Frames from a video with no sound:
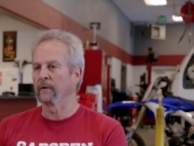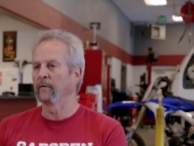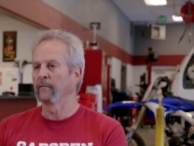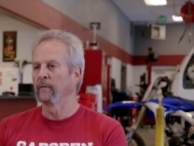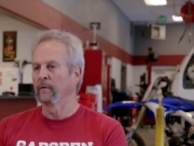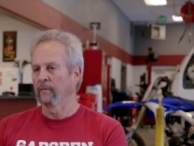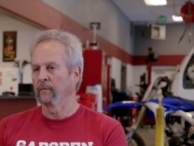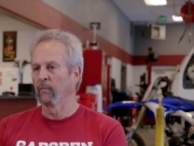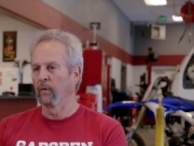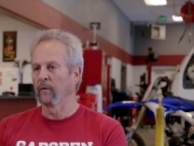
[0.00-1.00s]
of
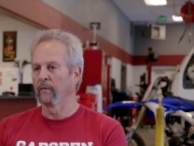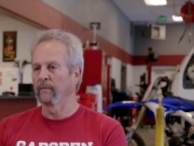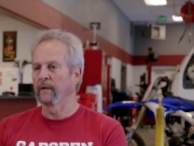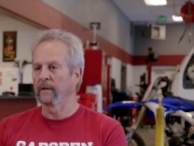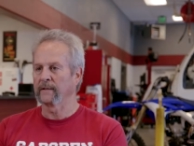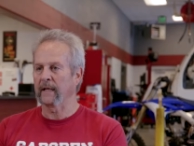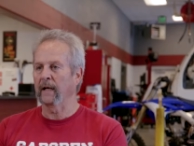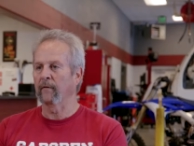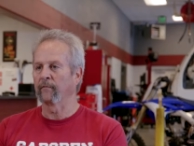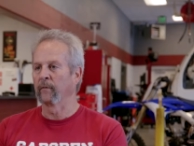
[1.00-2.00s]
the word that is
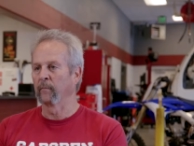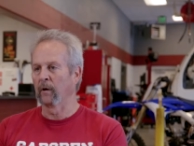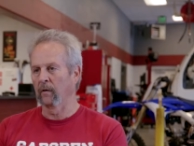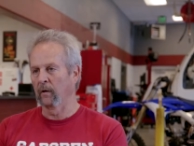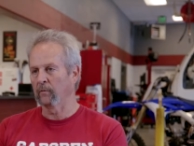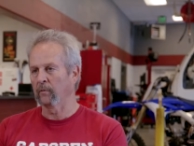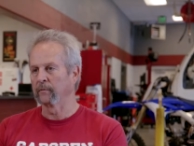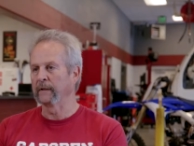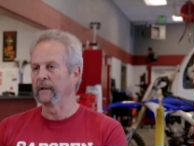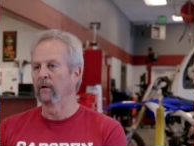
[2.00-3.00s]
out from our
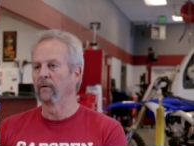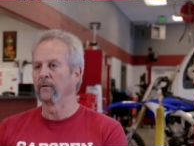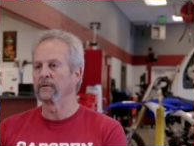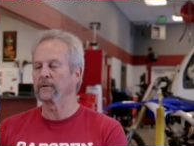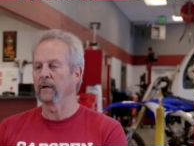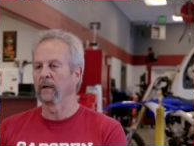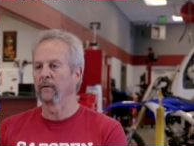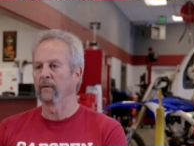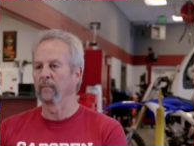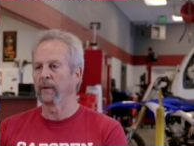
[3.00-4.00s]
local dealers
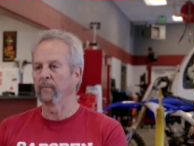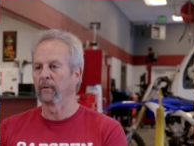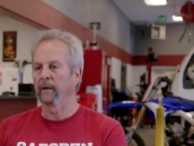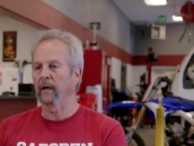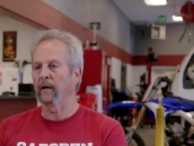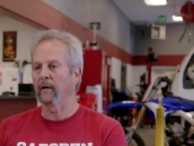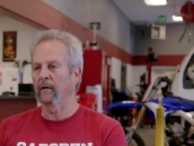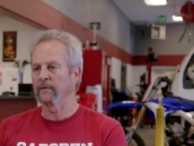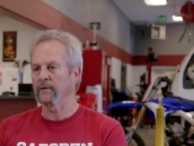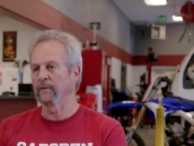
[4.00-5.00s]
and the people that
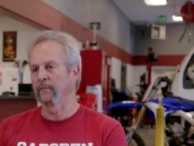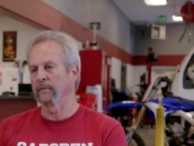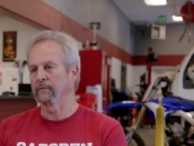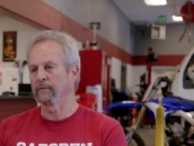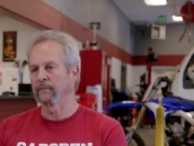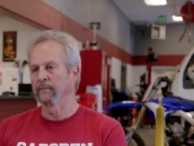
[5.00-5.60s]
hire our students.